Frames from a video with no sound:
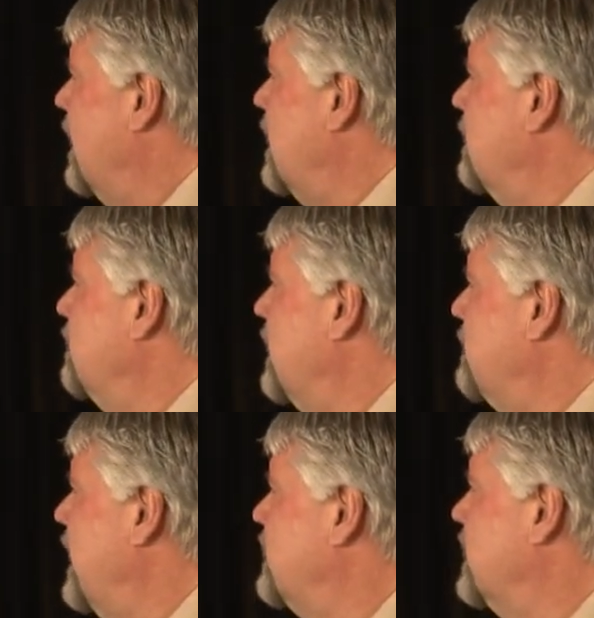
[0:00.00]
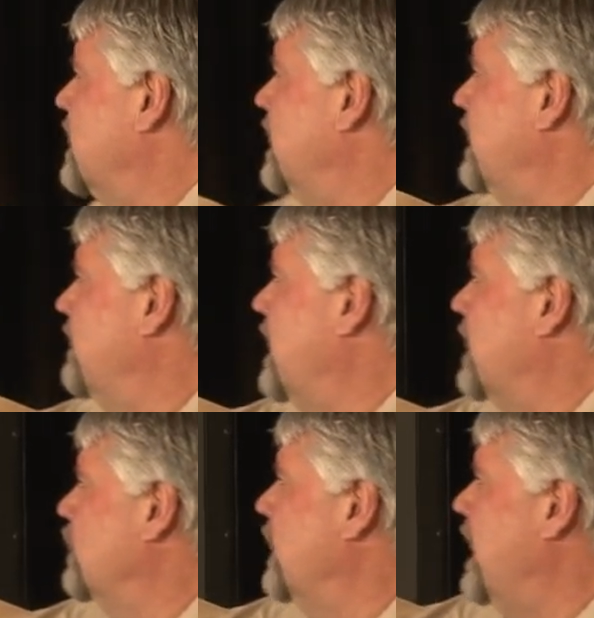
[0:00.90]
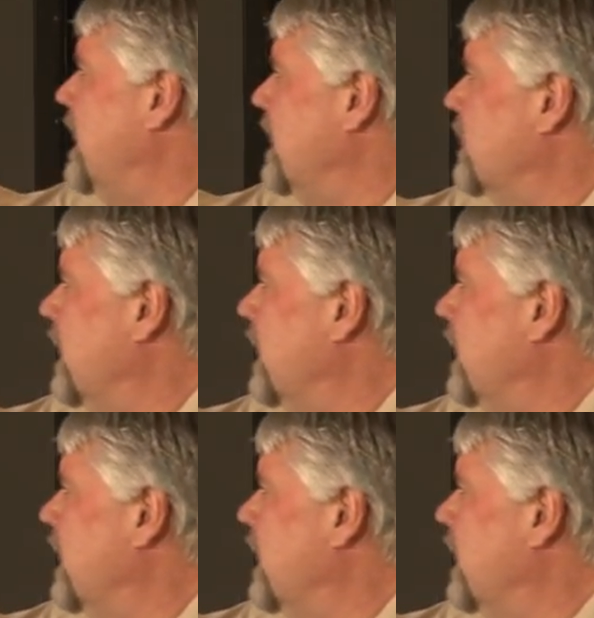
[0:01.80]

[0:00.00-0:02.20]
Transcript: Um, but basically they've got a rating